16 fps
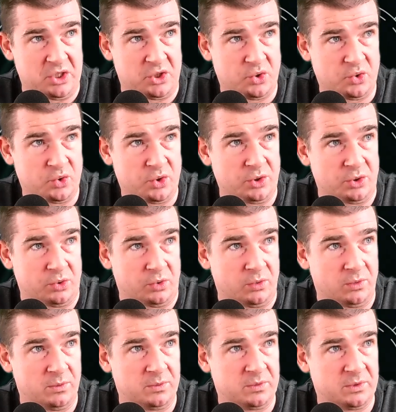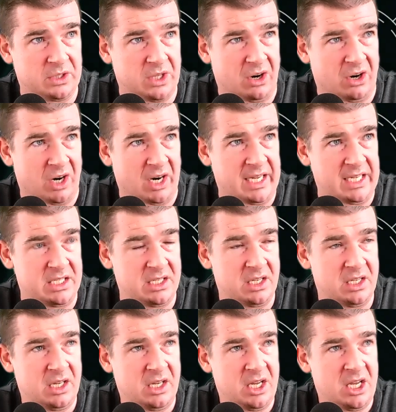true, all right?
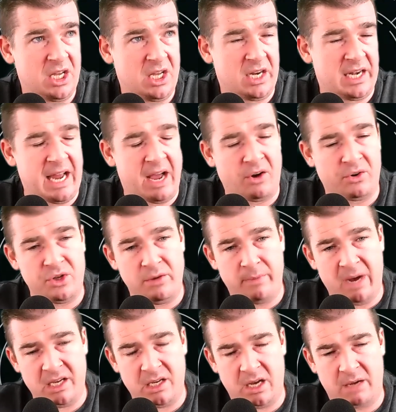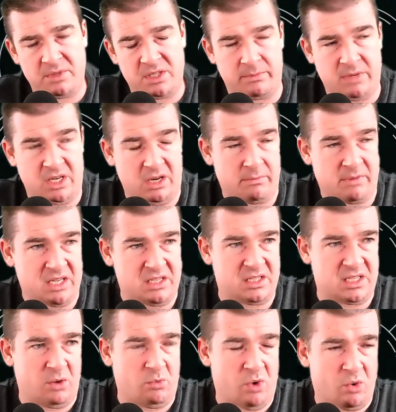Now, you might come to me and you might
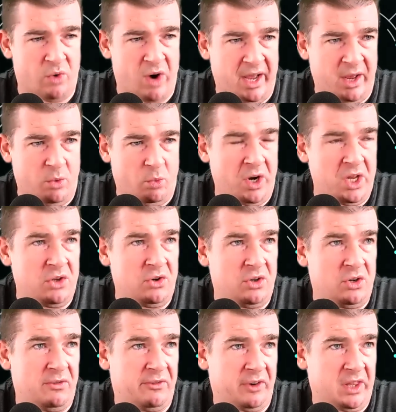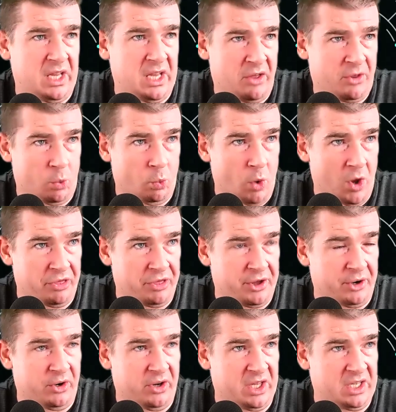say, well, Ryan, what do you do for the other
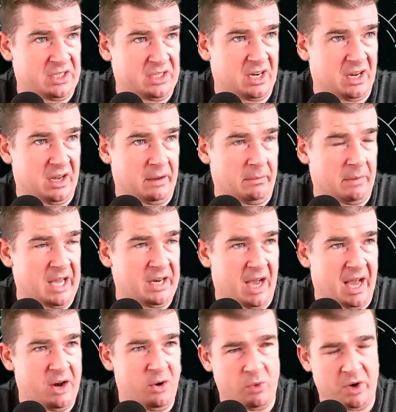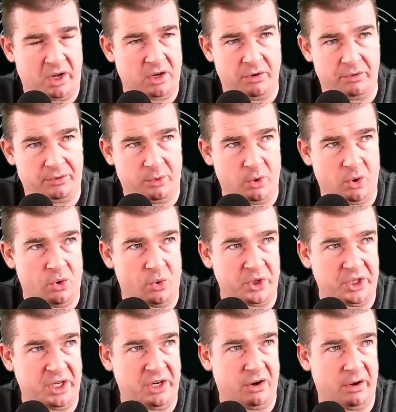1/3 of the time? I don't want to go through a whole
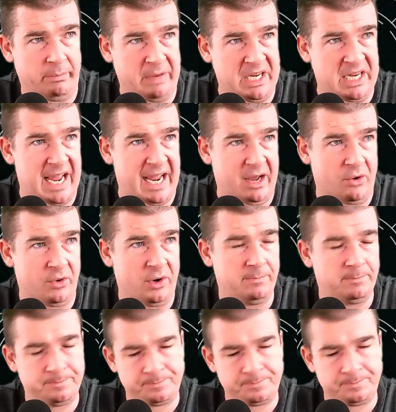year and be down.